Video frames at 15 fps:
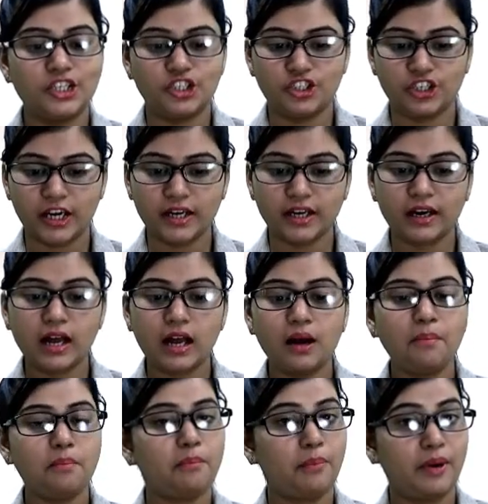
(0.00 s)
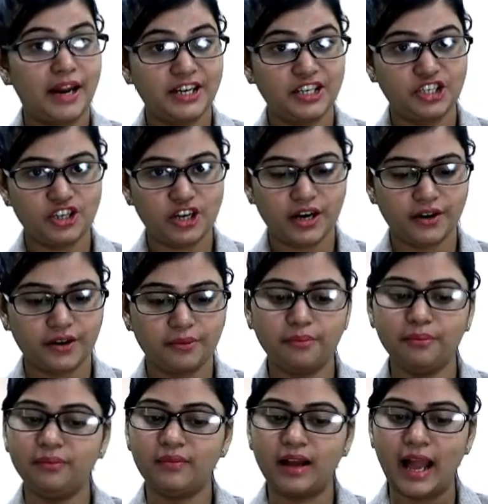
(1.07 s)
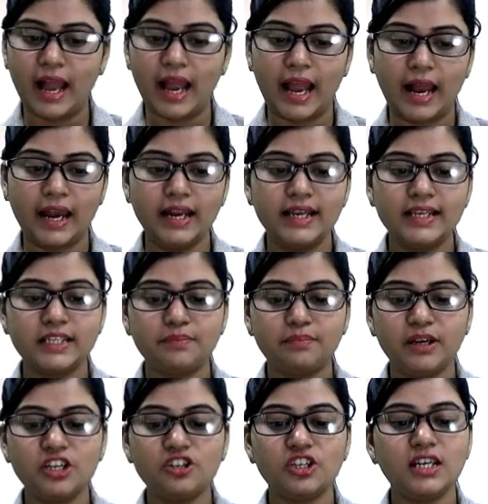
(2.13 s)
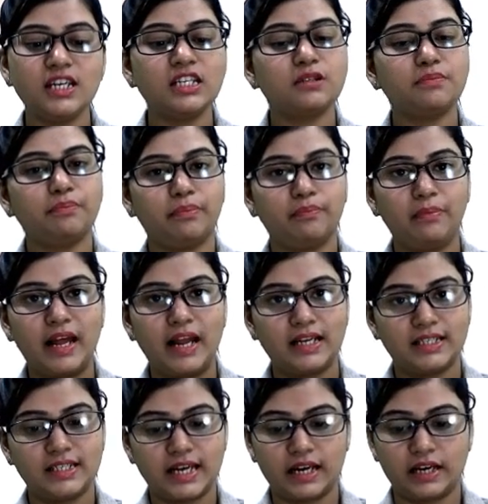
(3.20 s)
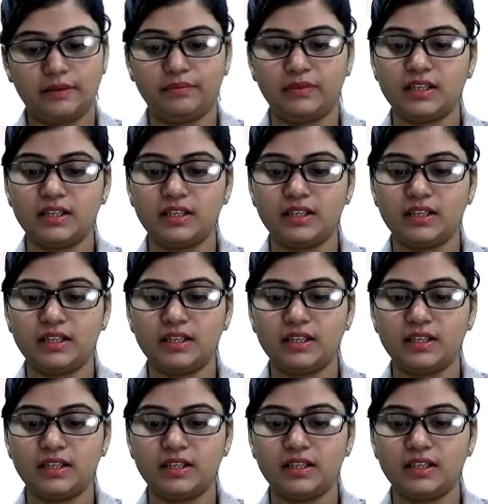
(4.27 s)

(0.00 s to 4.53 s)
Genera Plantarum and Species Plantarum.